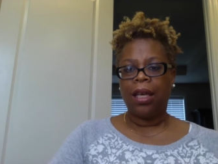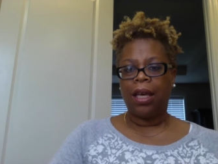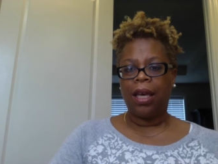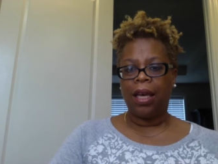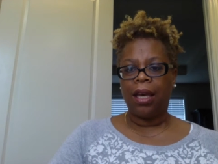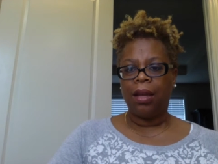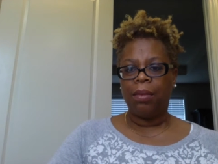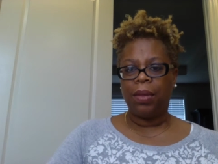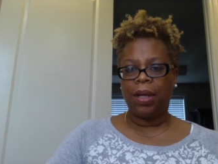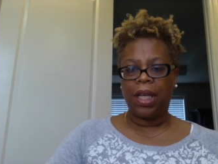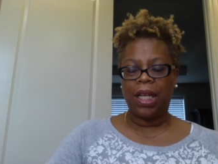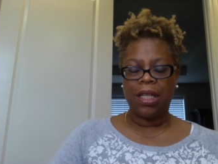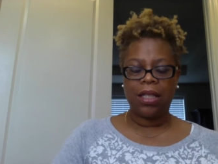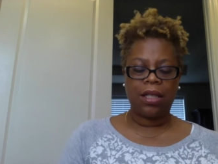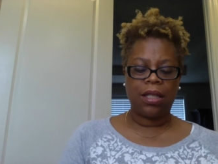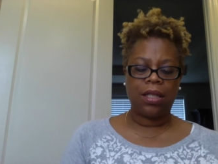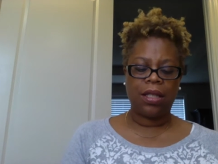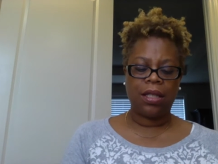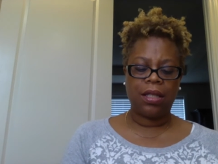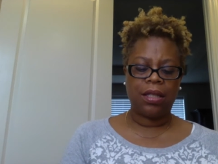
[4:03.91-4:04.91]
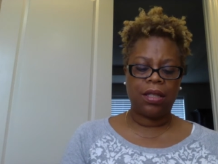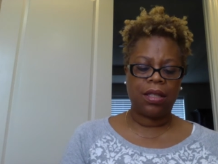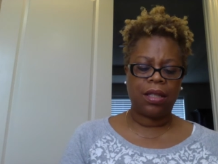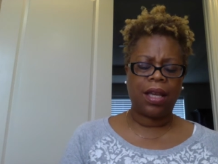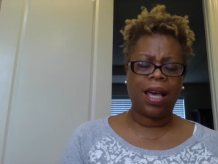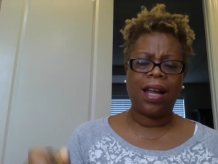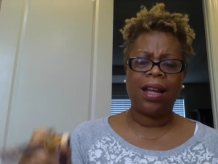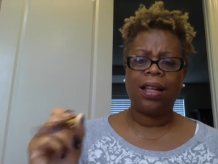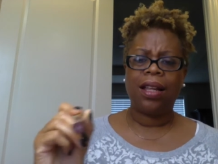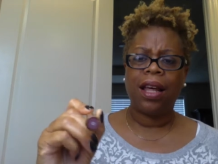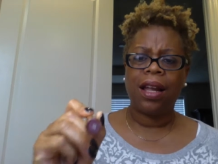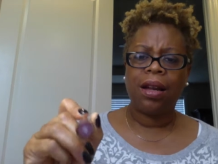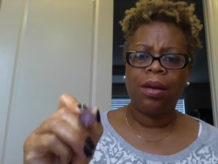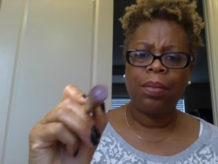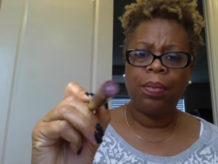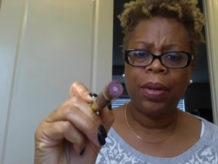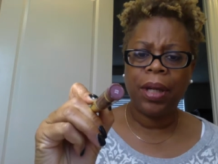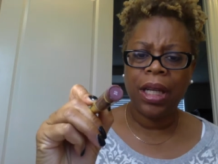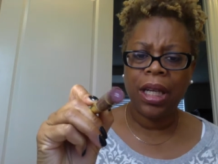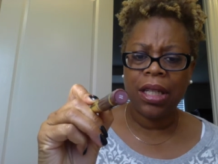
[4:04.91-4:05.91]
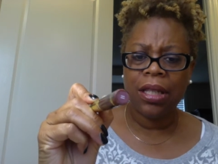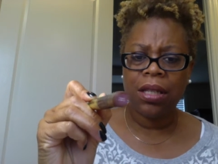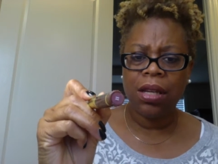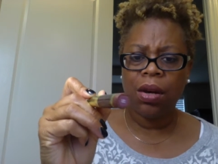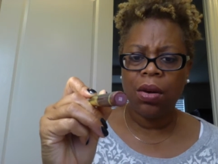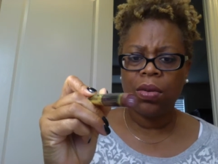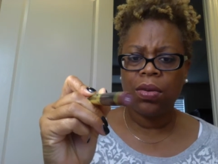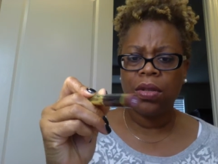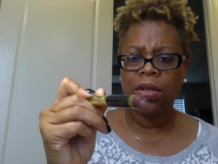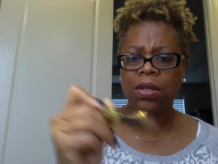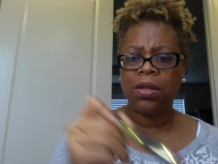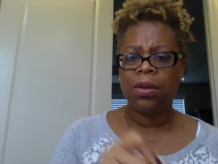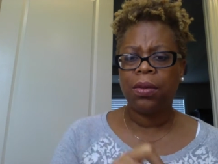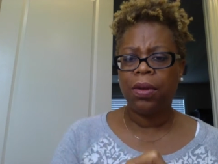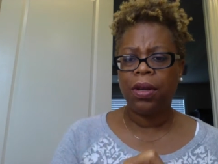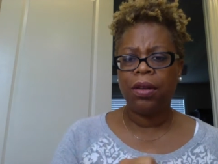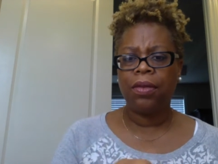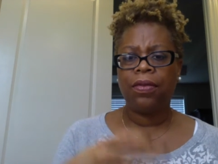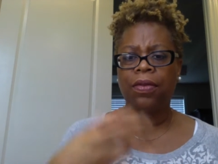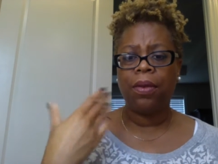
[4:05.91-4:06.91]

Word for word: And because this has got a lot of pink tones to it,